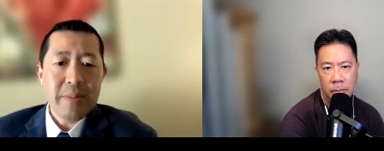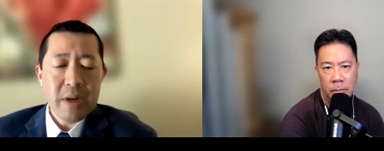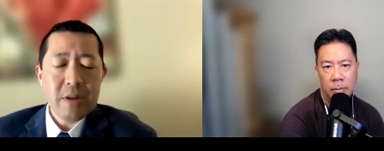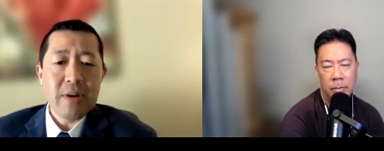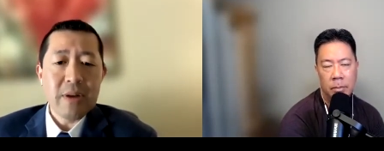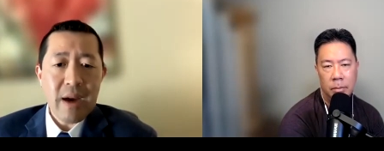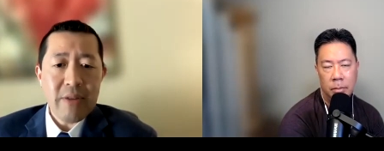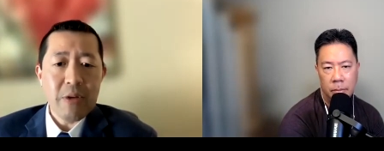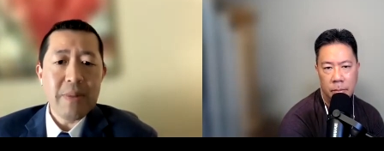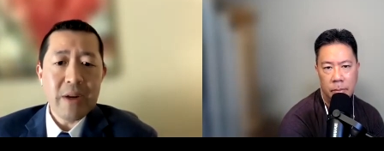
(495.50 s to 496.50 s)
Speaker 1: therapy, including
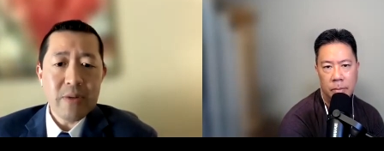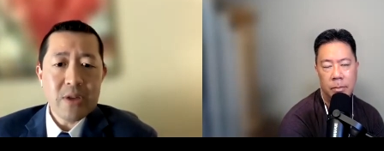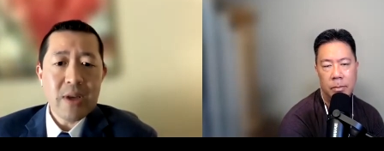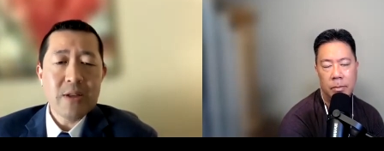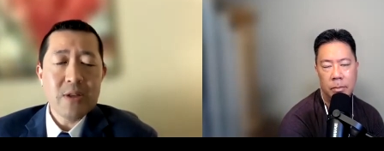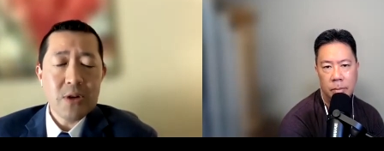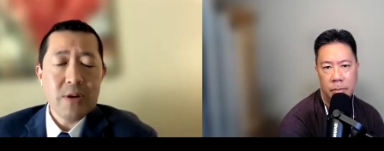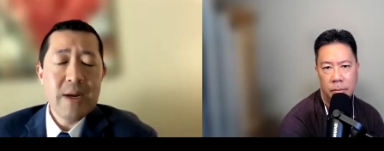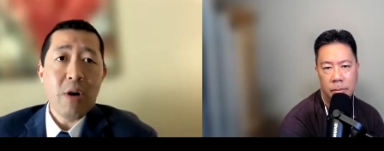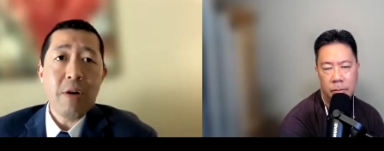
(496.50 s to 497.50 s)
that for pancreas
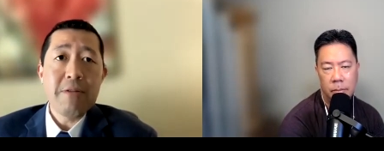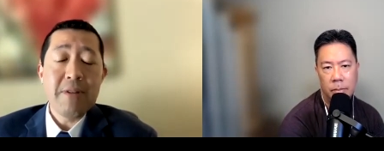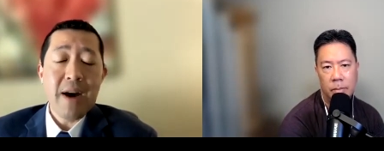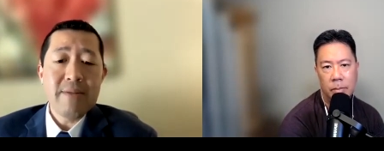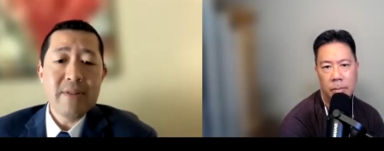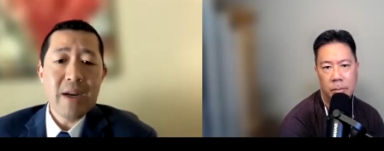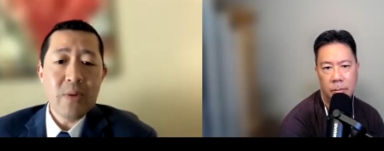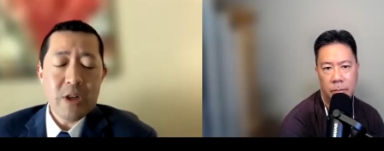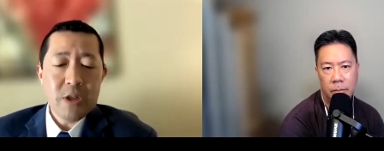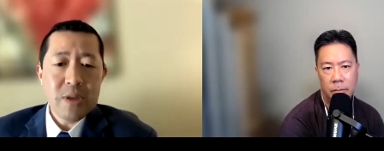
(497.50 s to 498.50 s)
cancer. There are five day
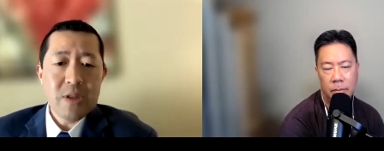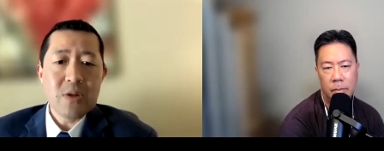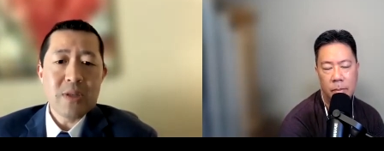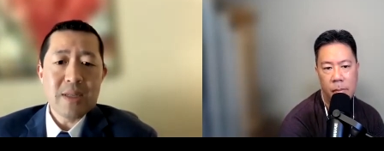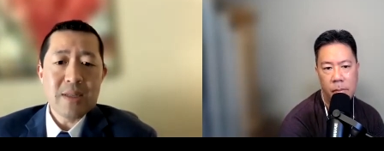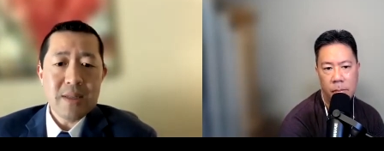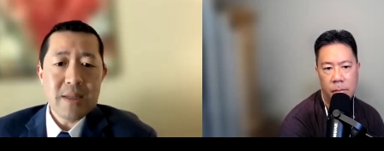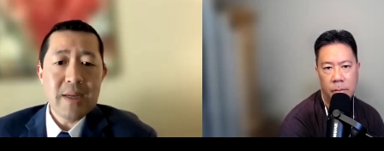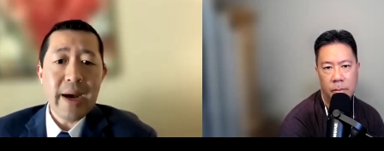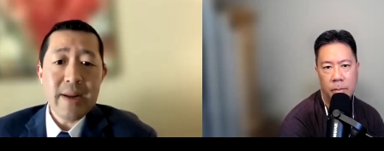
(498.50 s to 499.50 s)
regimens using
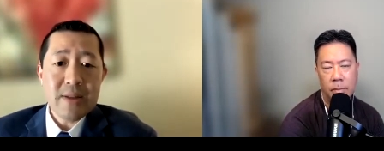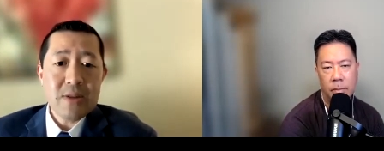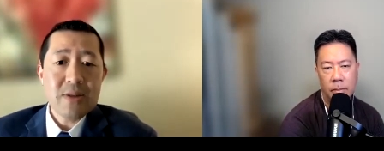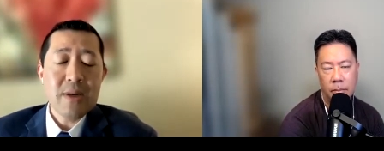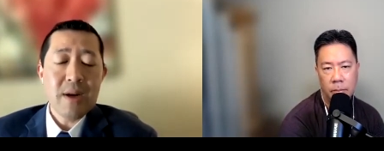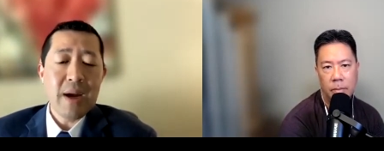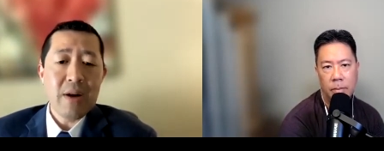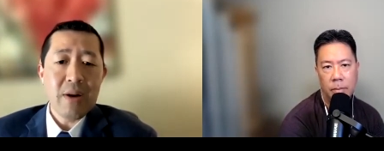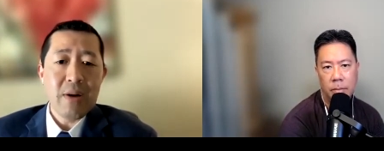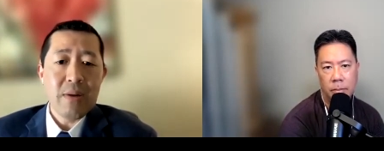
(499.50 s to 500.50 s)
CT guidance that
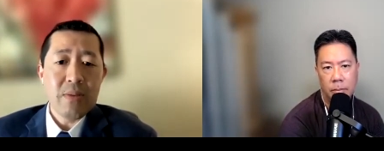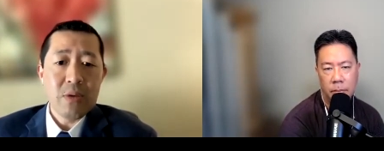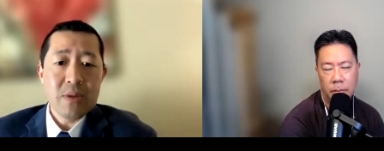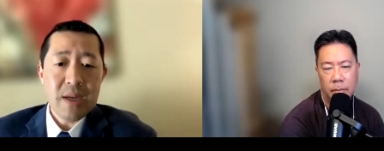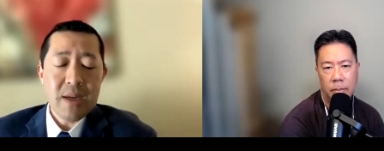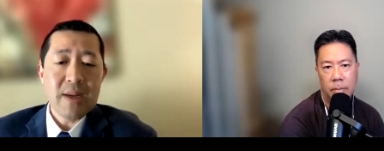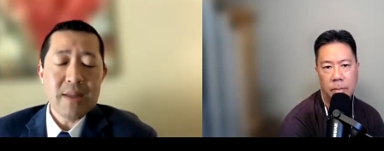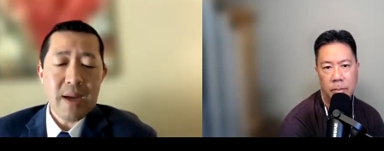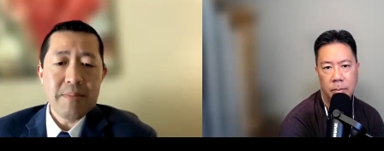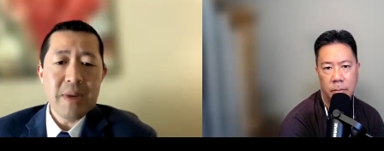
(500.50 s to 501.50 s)
are routine
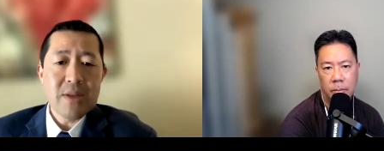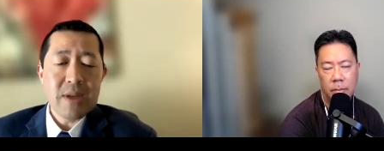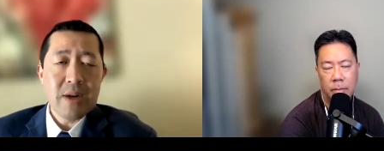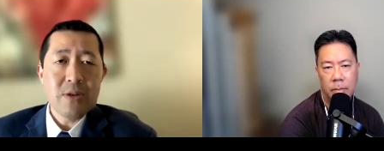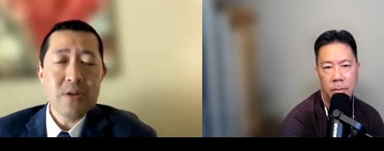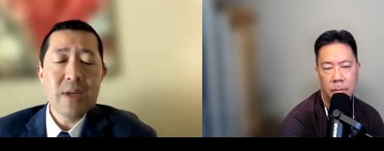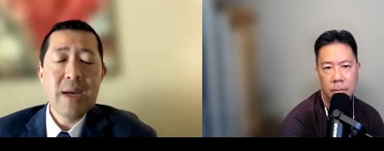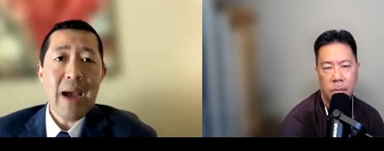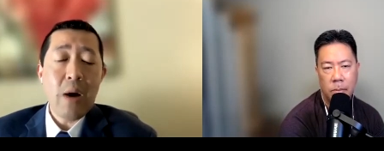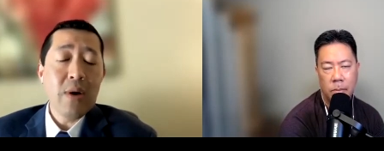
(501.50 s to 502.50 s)
at, at many centers.
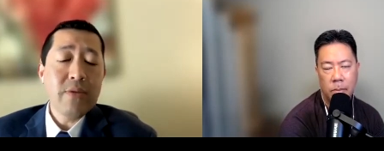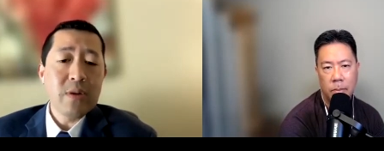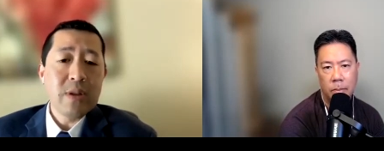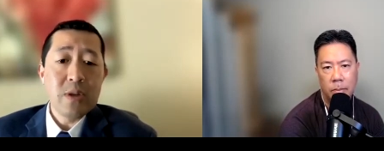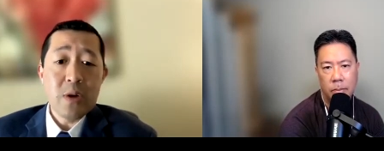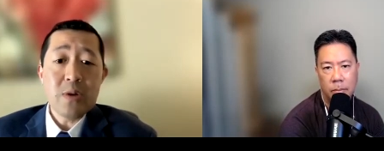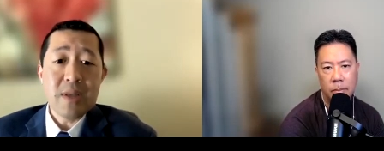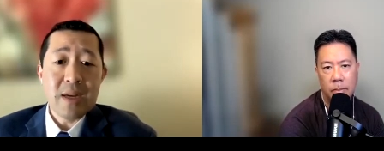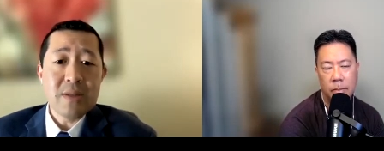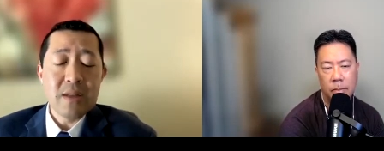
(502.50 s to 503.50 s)
However, the
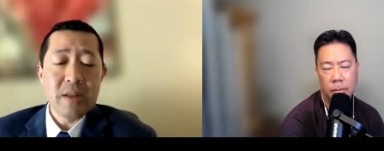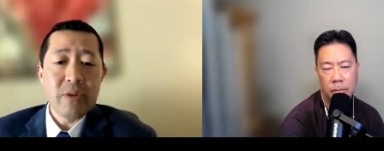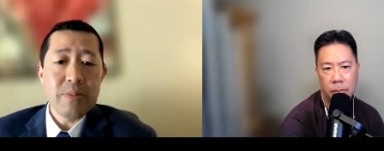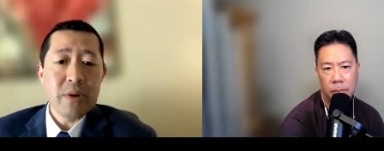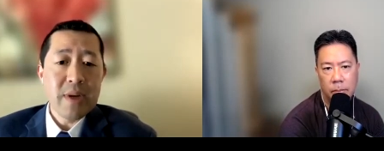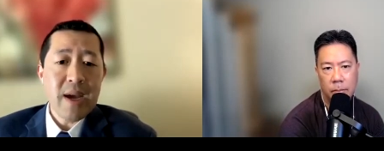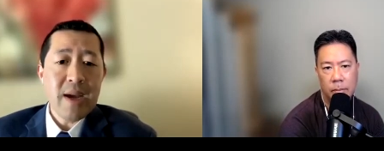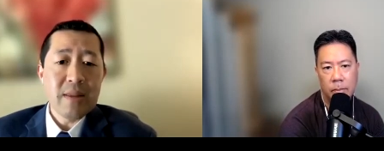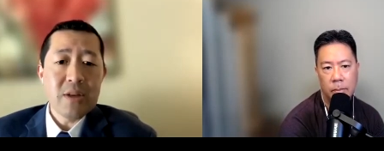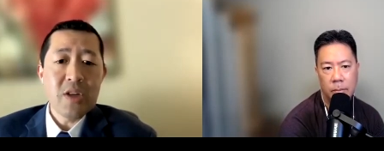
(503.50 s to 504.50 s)
dose that's delivered per
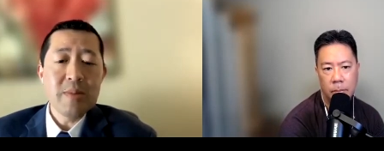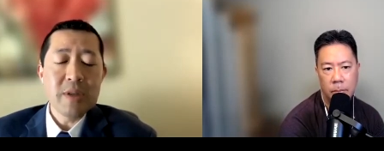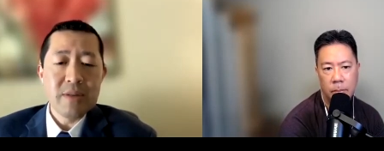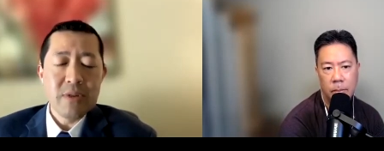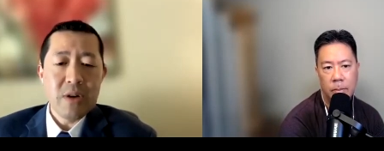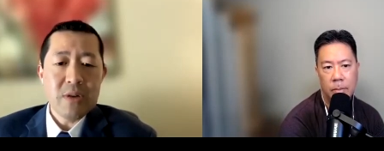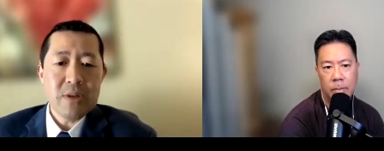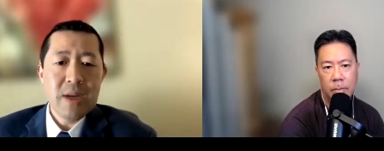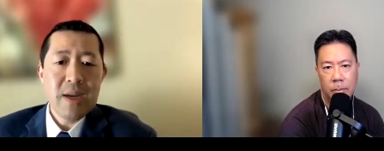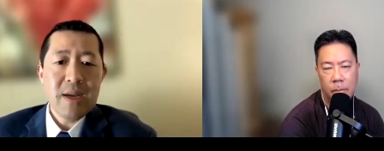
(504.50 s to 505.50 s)
day and the cumulative
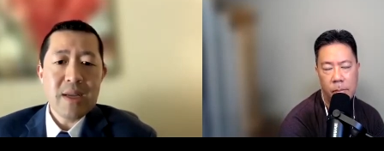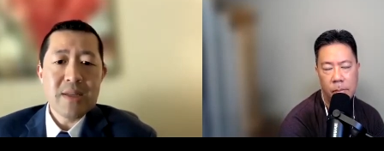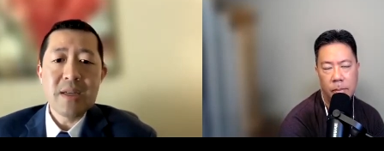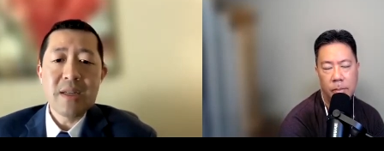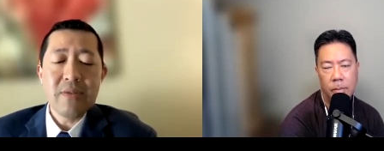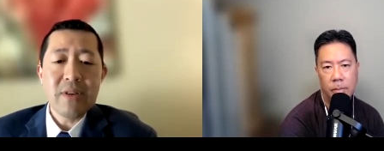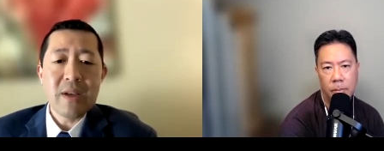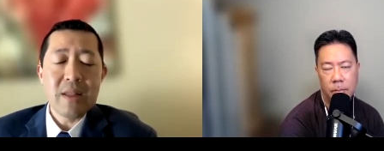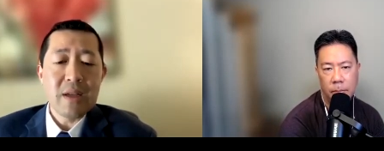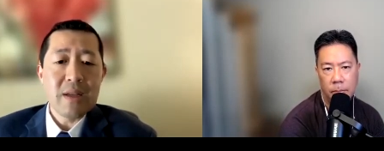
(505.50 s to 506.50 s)
dose is
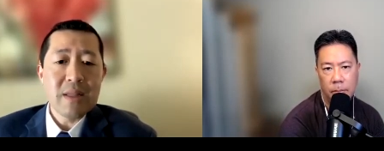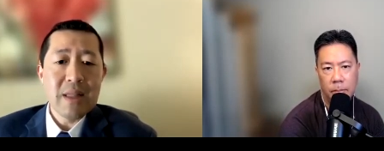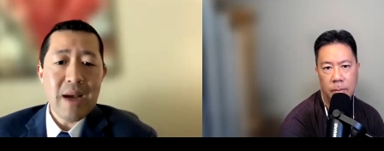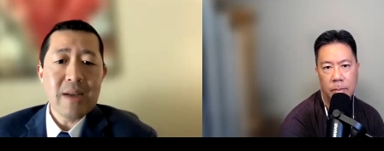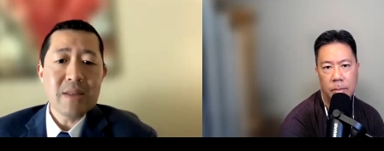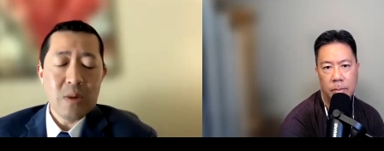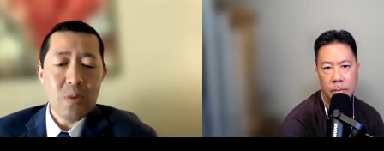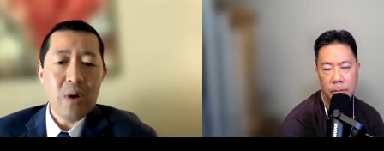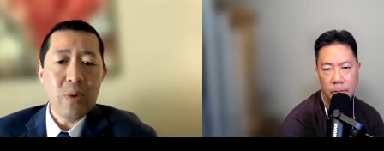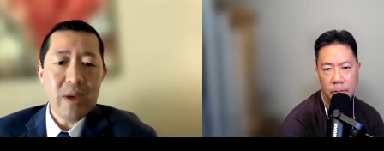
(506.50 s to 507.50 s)
significantly less
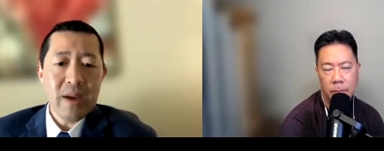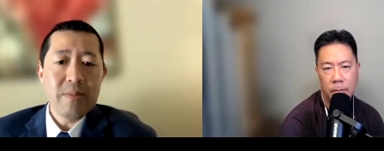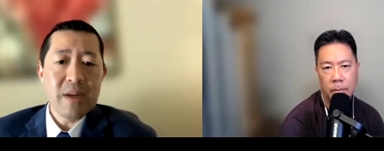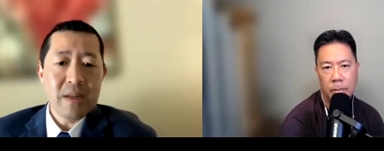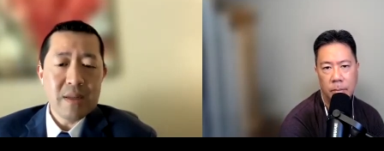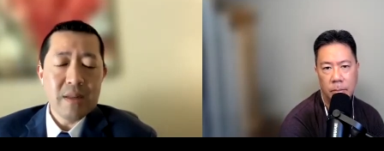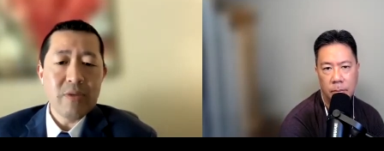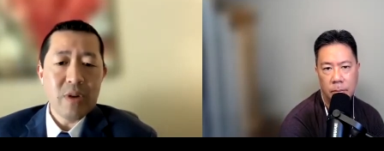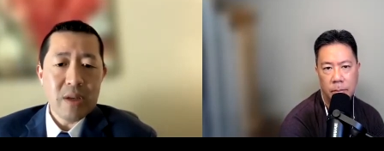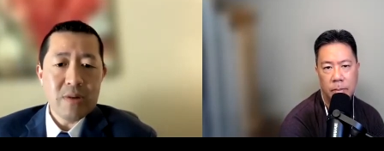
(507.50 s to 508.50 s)
than what we have been
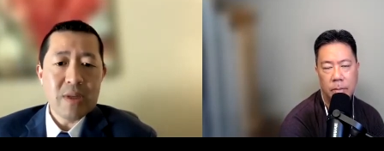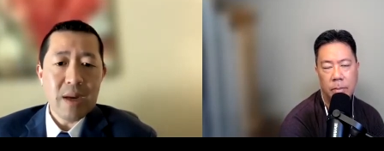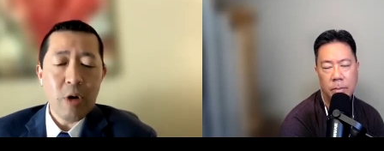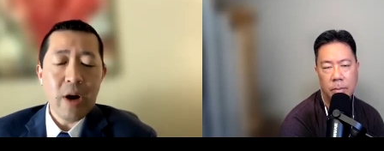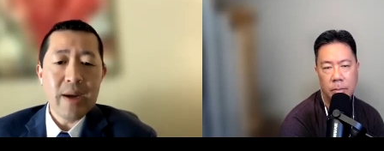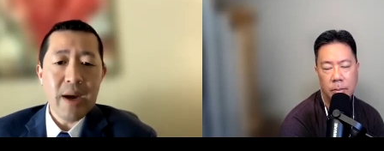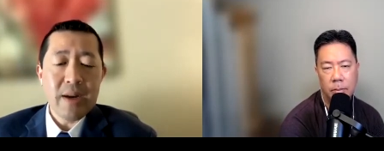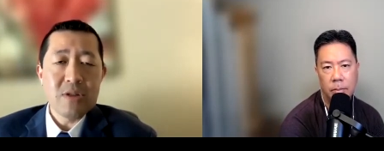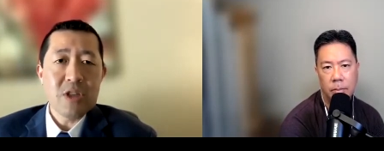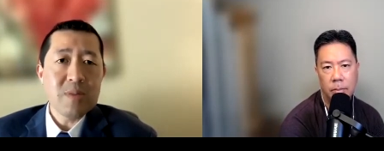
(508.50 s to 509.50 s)
delivering using MRI
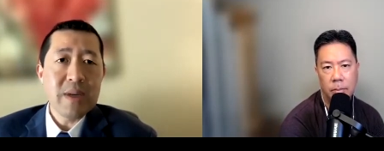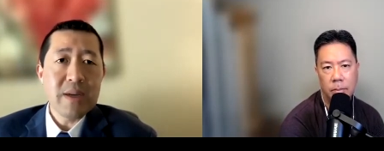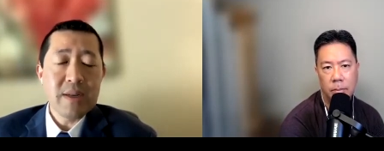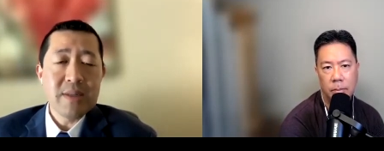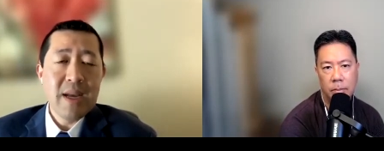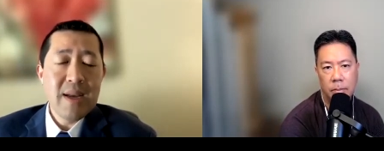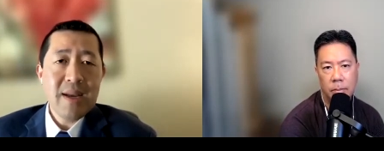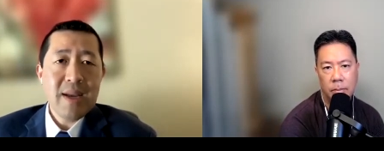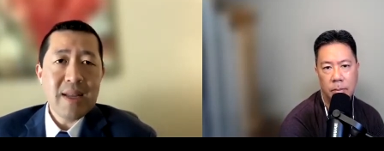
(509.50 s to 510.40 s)
guidance, just because